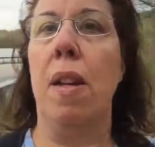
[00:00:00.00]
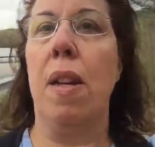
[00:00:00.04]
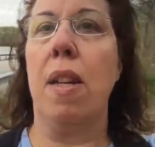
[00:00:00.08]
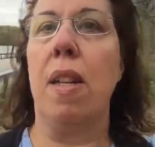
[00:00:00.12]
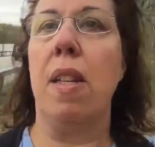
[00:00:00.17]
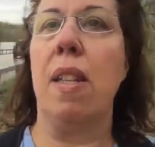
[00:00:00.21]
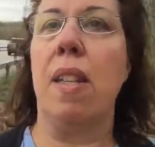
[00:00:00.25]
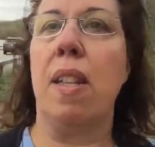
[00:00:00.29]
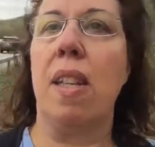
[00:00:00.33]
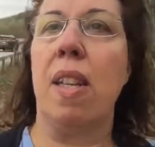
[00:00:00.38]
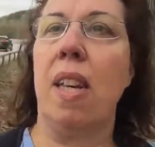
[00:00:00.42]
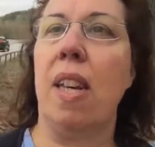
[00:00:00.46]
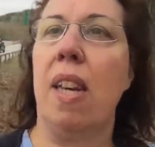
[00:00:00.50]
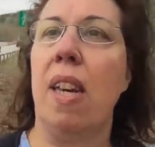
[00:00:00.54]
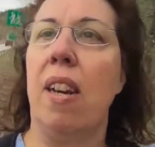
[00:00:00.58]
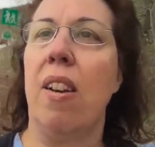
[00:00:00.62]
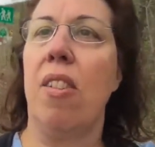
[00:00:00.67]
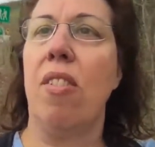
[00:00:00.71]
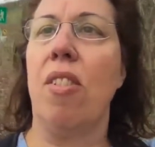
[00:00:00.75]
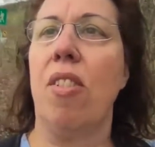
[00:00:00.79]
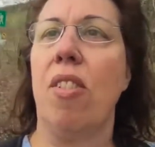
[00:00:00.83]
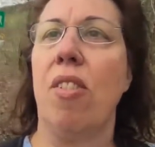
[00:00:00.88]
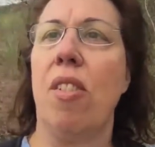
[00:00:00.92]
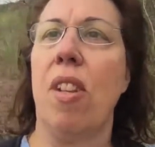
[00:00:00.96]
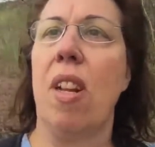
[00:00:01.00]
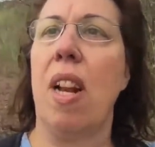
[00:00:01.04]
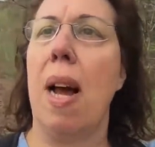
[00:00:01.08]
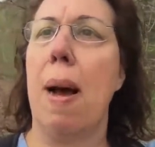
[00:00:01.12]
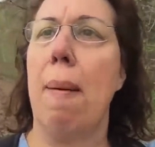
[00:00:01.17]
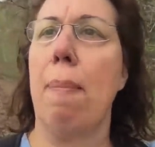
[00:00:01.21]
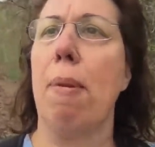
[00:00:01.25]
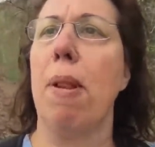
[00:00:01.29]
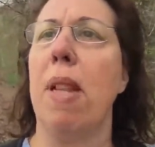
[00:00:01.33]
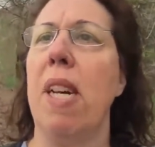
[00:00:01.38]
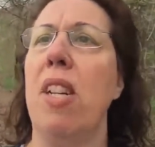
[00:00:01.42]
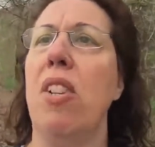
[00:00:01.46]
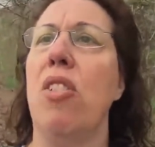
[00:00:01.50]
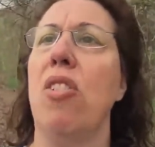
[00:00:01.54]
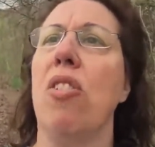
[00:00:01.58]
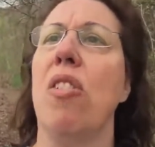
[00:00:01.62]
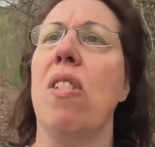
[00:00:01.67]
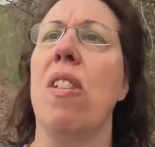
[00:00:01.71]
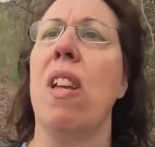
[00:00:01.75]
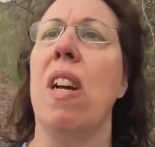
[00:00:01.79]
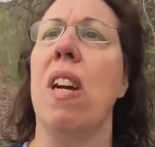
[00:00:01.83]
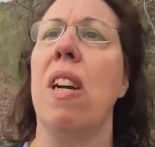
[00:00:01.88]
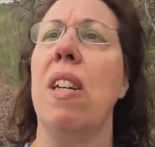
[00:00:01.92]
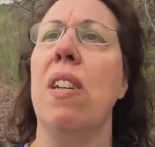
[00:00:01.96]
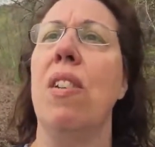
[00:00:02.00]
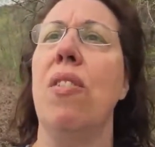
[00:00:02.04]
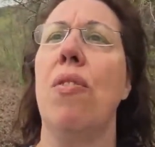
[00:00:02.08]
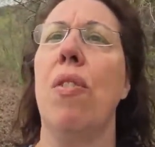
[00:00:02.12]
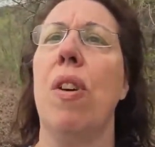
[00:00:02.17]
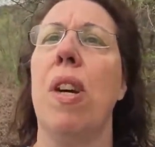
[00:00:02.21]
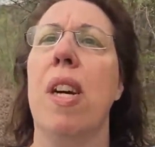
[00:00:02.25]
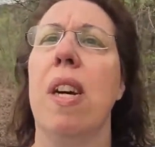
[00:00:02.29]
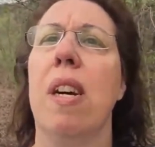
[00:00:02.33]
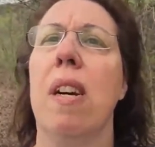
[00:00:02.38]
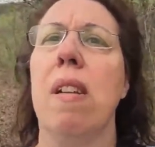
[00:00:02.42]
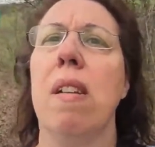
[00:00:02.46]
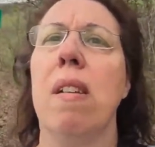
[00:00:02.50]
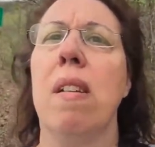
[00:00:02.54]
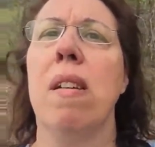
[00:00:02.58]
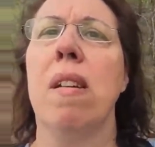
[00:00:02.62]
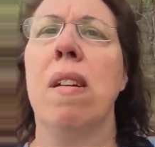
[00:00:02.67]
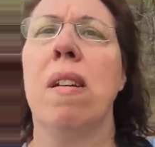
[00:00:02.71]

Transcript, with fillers: can see here there's an Appalachian sign trail